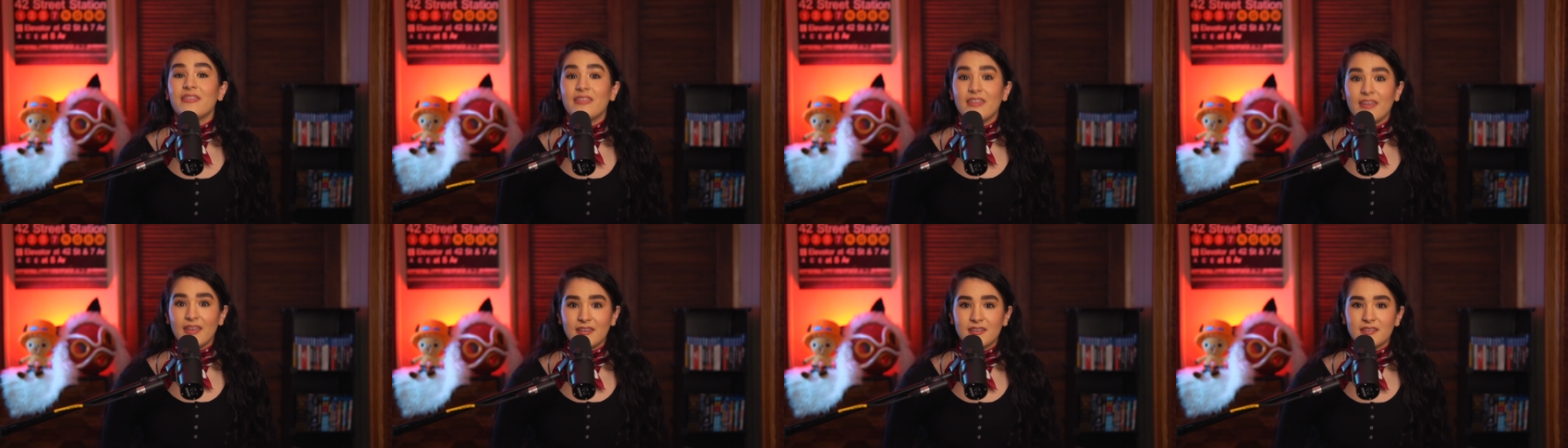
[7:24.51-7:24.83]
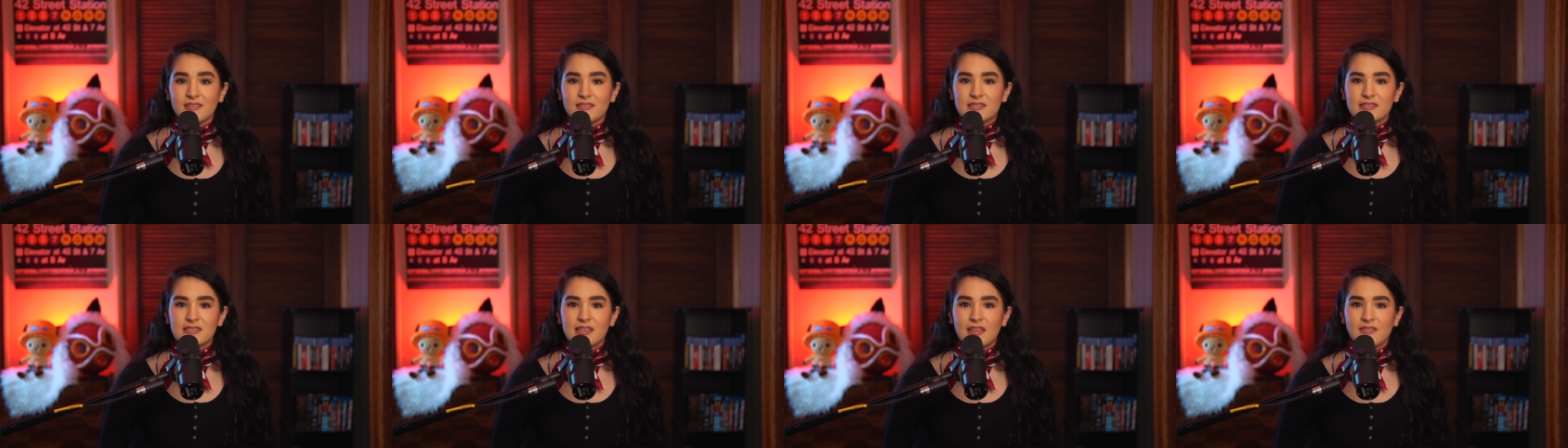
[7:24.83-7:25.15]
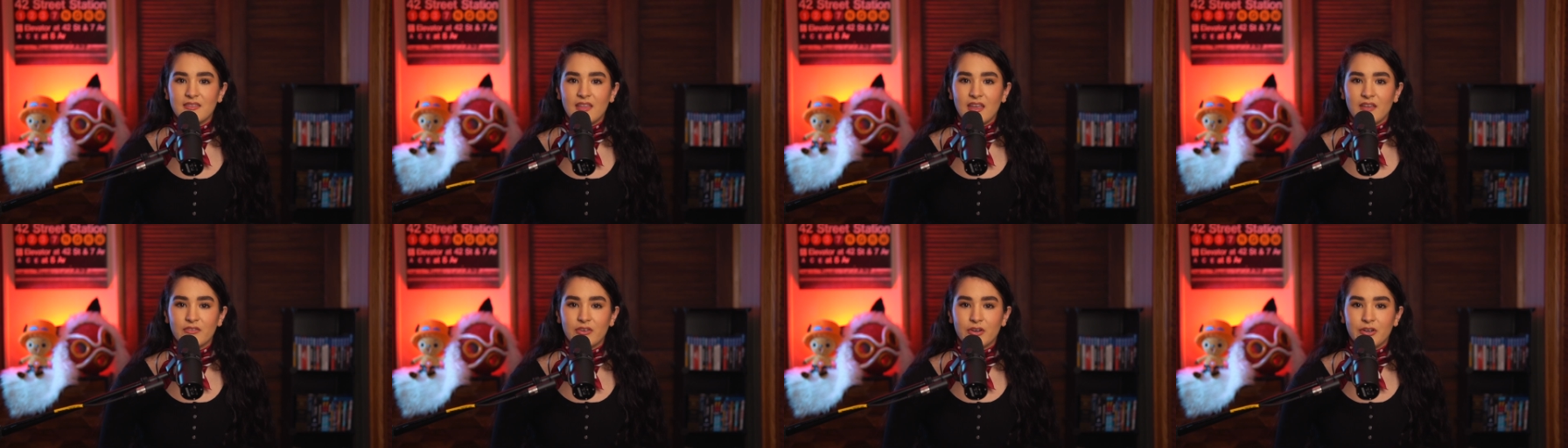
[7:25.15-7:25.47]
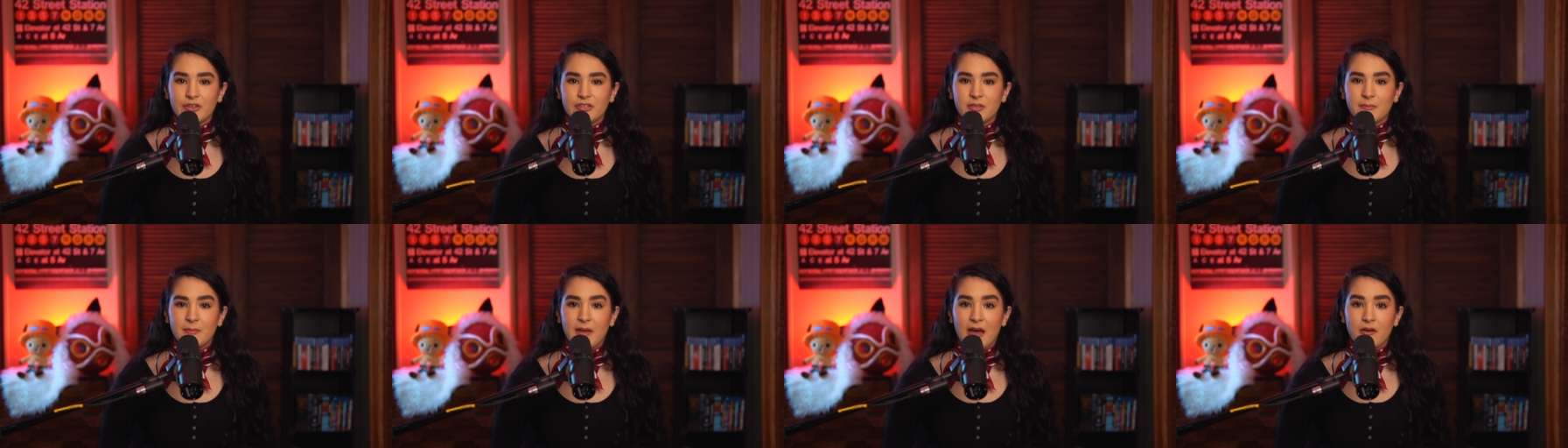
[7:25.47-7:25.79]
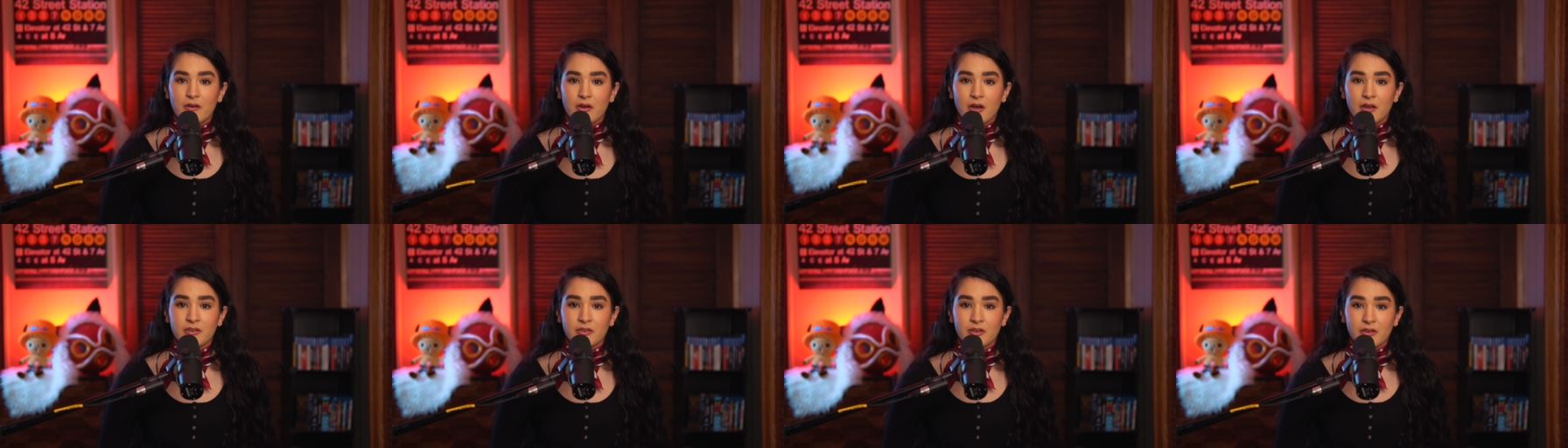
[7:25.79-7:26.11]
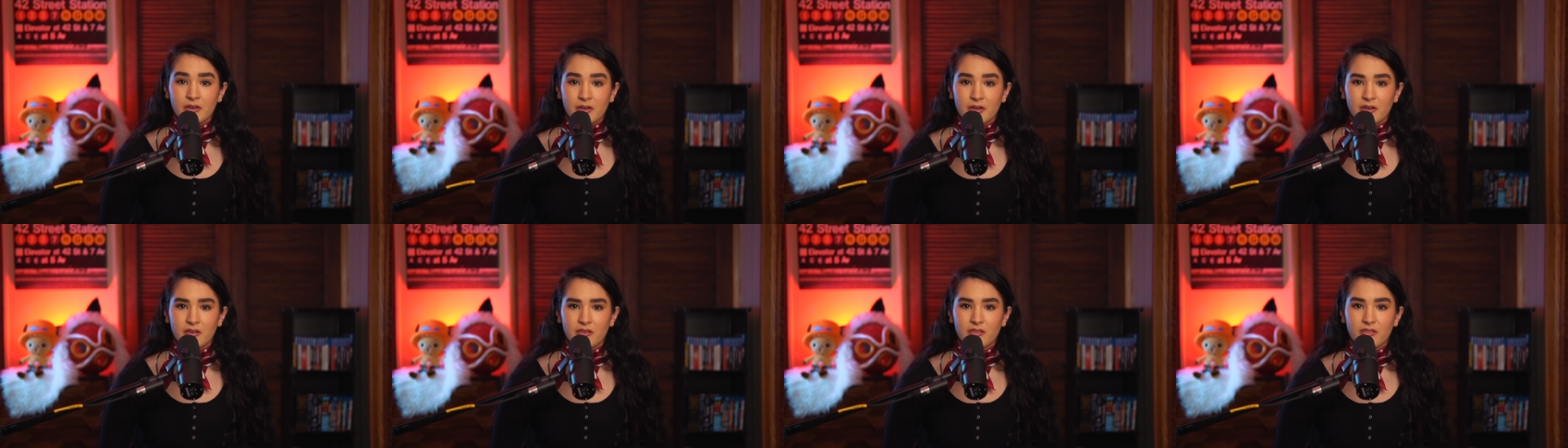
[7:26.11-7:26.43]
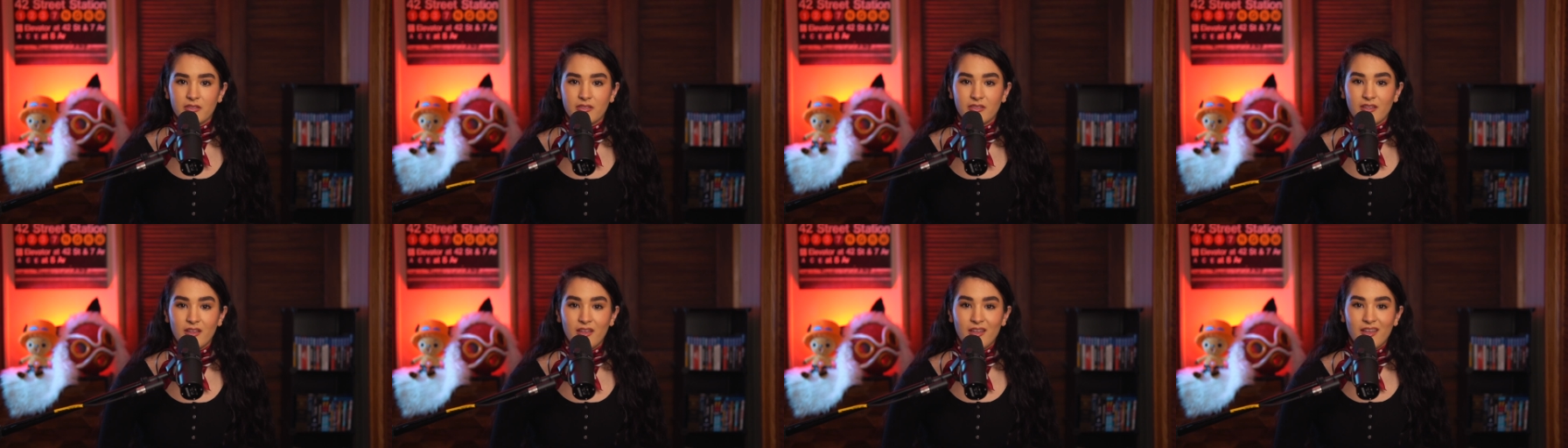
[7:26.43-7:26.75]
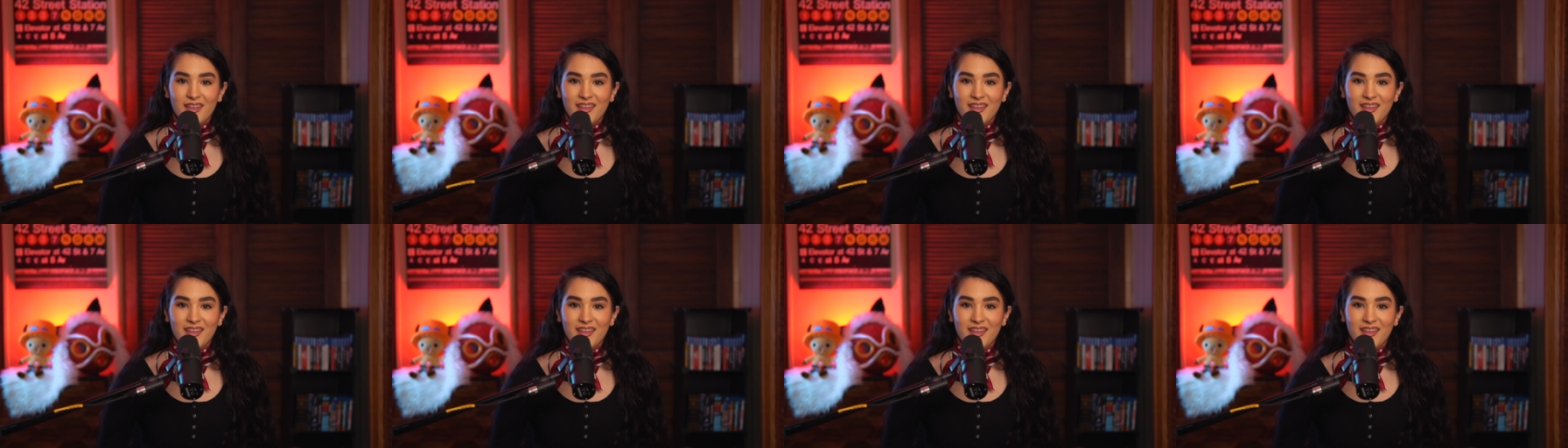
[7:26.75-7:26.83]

things that they've heard about on Earth.